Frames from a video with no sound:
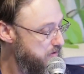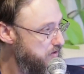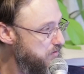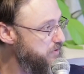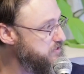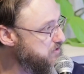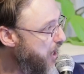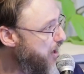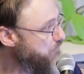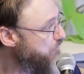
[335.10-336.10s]
But
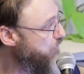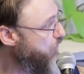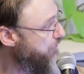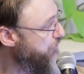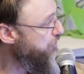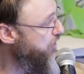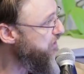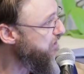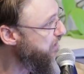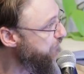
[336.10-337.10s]
Psalm
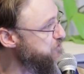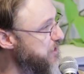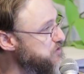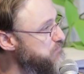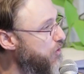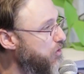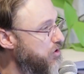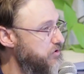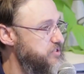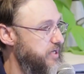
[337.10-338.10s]
130 gives us more
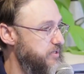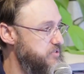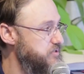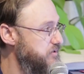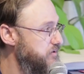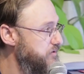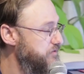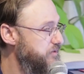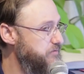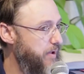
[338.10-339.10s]
context
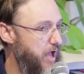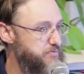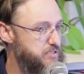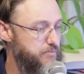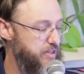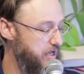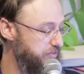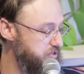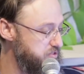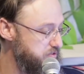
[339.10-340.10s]
than perhaps some of the
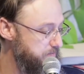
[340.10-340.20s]
others.